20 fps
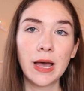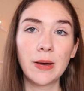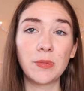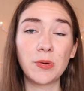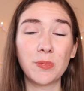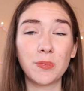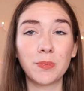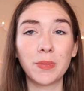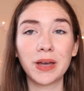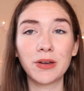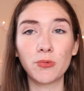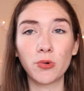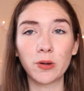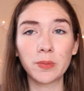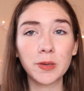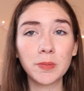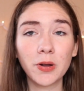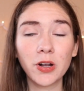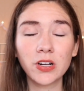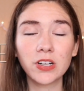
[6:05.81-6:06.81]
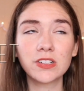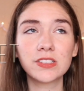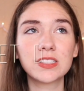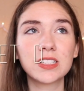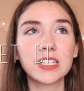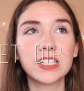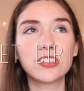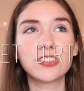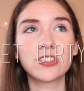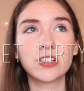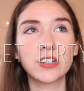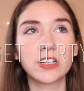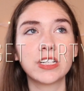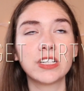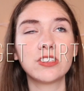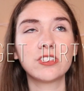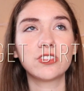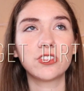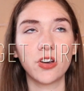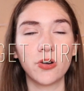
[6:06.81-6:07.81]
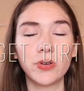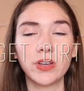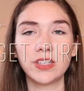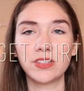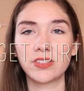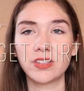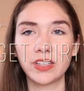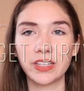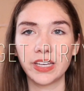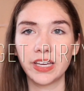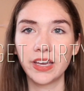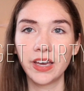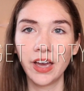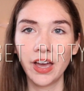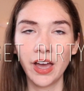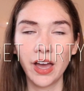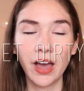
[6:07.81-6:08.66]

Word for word: but my Warby Parkers get dirty so easily.